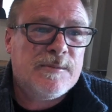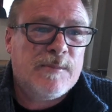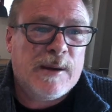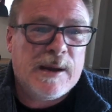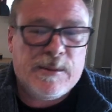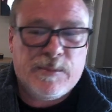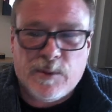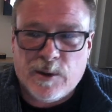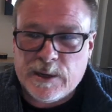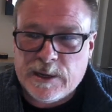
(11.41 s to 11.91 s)

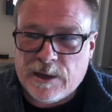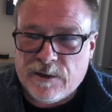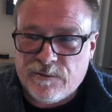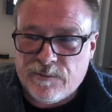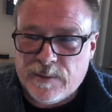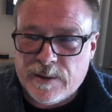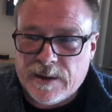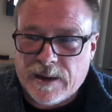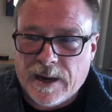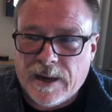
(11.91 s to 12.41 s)
made by
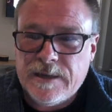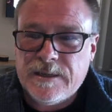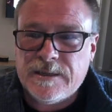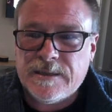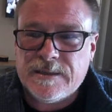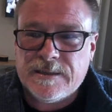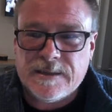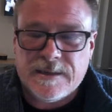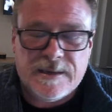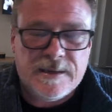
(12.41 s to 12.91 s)
government
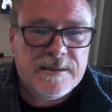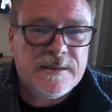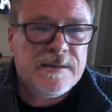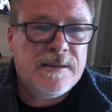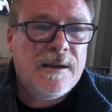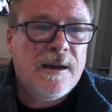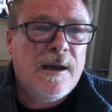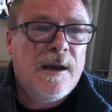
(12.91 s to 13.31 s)
agencies